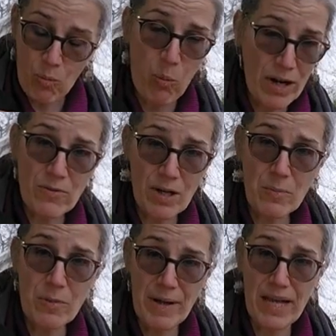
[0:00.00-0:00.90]
One
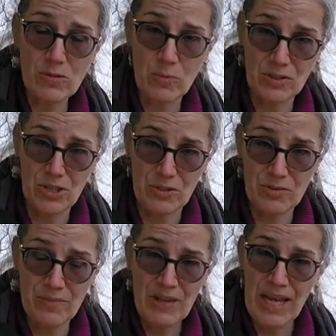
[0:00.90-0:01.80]
rubber band will do.
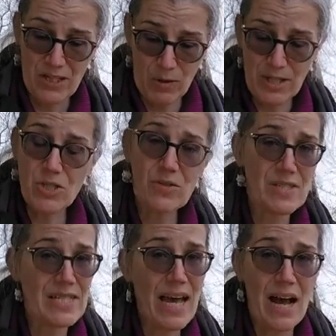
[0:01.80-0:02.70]
And you want to do
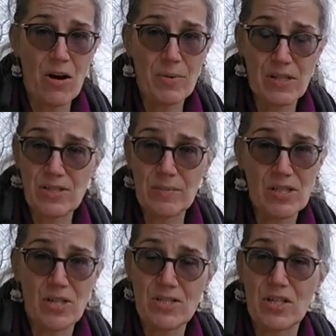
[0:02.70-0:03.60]
this now, because let me
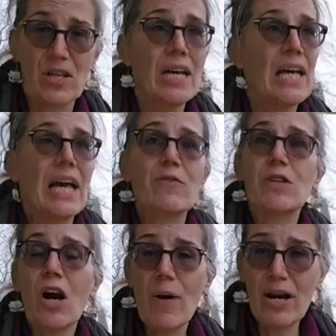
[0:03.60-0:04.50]
trust you. You
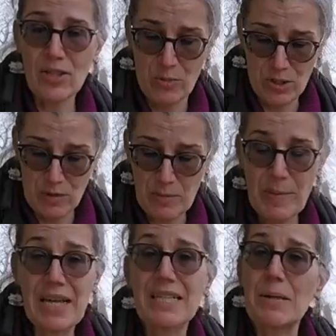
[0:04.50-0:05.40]
go out there with a rubber
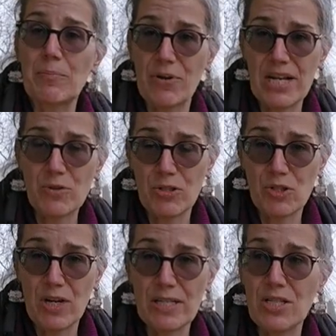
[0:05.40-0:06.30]
band and it breaks when you're
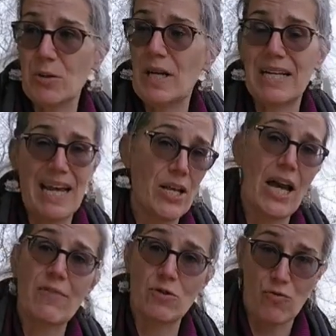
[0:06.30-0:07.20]
trying to do it, and now you
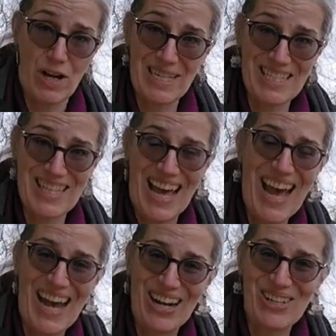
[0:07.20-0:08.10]
have to run into the
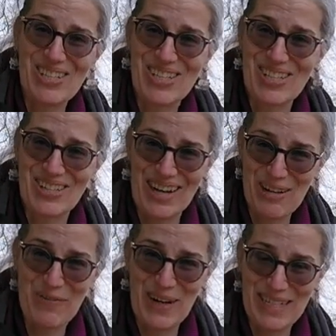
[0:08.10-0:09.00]
house to try
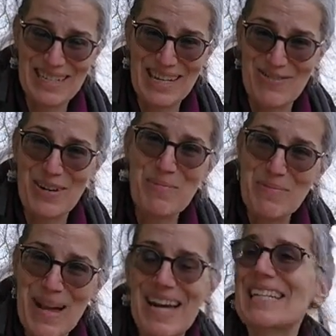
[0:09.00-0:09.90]
to find another rubber
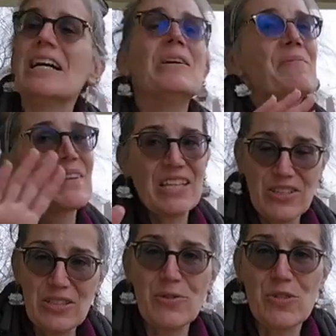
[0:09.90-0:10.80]
band, you're
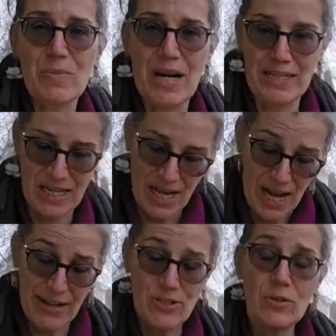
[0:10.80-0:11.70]
going to lose your mind.
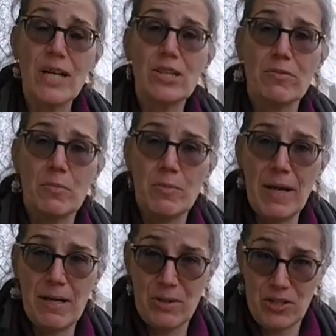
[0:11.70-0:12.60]
I also like the rubber
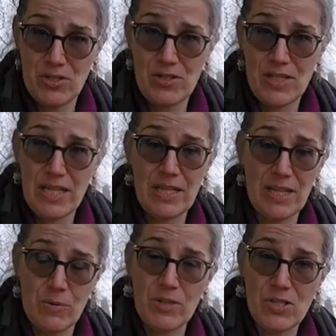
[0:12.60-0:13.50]
band because you see,
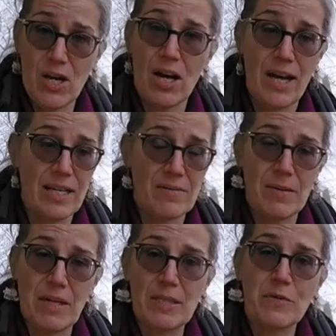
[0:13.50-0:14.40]
like we saw
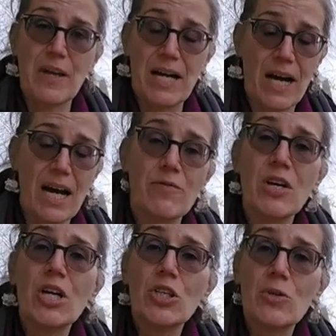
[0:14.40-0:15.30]
in my little fake hive,
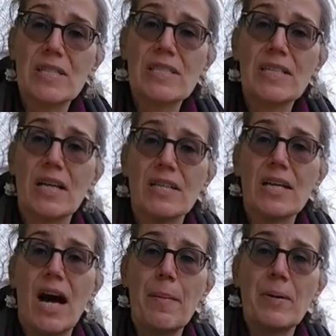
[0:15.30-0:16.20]
you can see on the
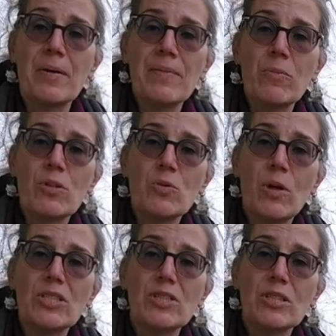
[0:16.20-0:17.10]
top which
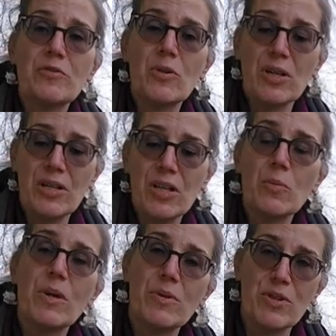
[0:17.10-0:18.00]
one to look for, the
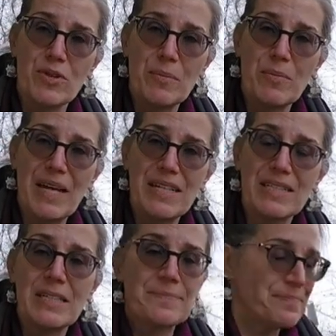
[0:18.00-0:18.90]
one with the rubber band.
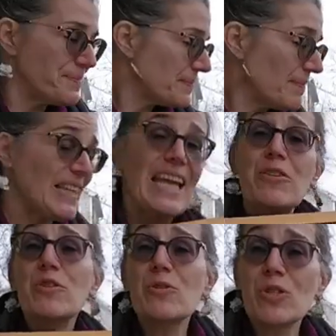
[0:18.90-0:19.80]

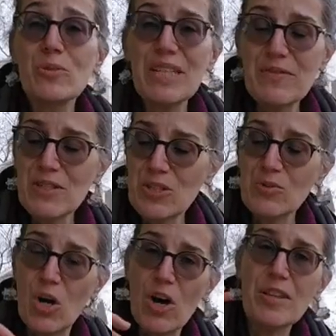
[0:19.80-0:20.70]
If you do leave it too
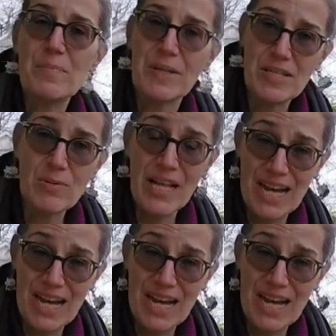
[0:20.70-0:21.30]
long, the bees will